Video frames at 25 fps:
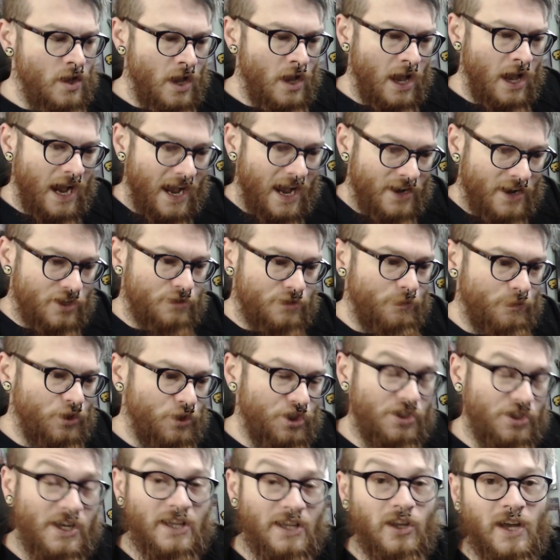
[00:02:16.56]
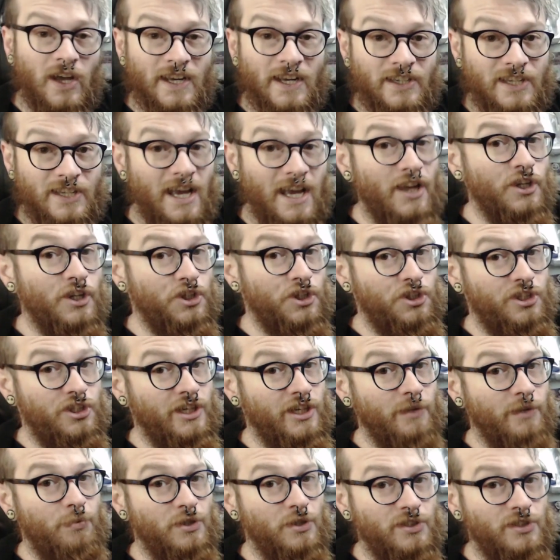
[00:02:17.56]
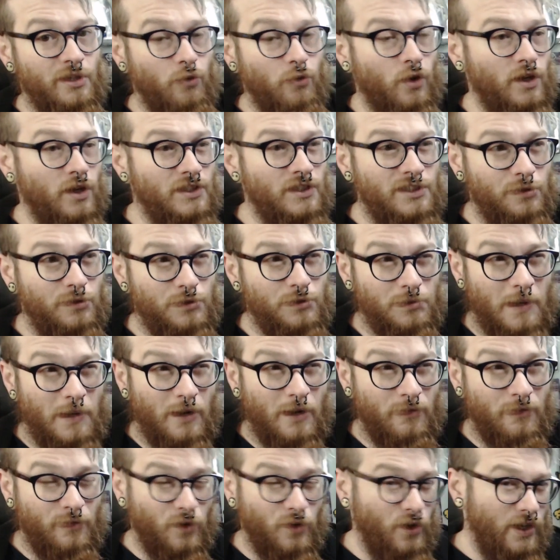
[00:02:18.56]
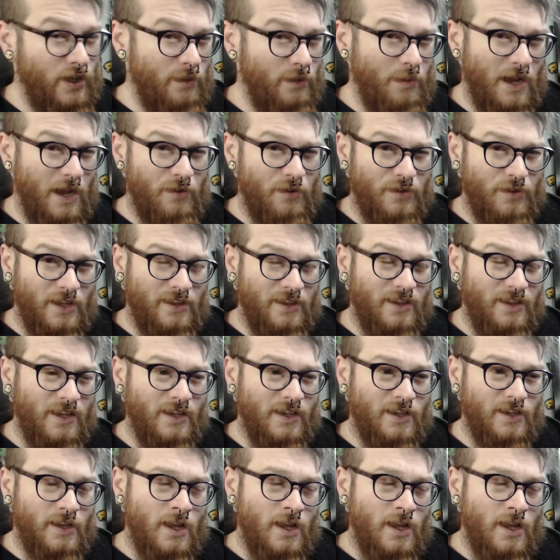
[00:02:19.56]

And as much as I liked it, and as cheap as it was about £40 I think,